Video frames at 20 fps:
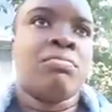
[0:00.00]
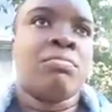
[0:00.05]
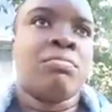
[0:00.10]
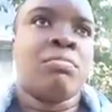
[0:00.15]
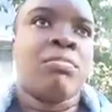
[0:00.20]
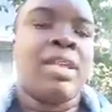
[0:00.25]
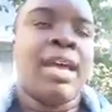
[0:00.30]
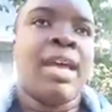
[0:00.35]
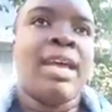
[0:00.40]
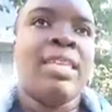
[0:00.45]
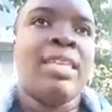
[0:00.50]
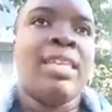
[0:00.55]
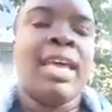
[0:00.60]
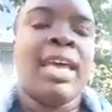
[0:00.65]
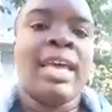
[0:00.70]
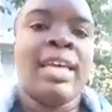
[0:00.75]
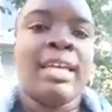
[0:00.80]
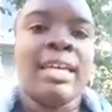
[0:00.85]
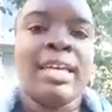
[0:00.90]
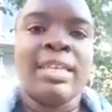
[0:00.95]
and yeah,
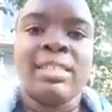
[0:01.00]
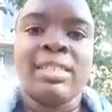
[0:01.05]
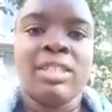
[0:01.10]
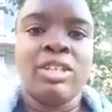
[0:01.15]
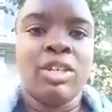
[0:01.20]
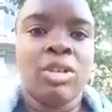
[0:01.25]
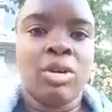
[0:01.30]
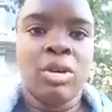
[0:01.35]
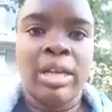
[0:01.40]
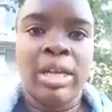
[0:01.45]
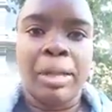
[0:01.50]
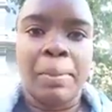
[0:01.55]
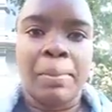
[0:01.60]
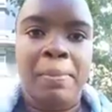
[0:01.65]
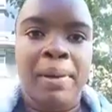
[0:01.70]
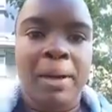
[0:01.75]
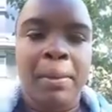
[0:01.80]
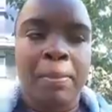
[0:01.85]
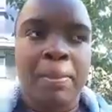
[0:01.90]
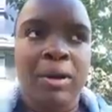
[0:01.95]
it gets annoying,
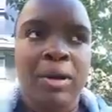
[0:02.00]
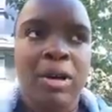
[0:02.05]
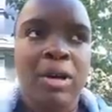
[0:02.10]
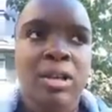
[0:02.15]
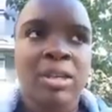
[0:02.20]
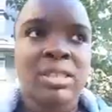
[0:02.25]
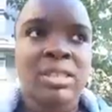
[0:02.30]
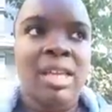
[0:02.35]
but because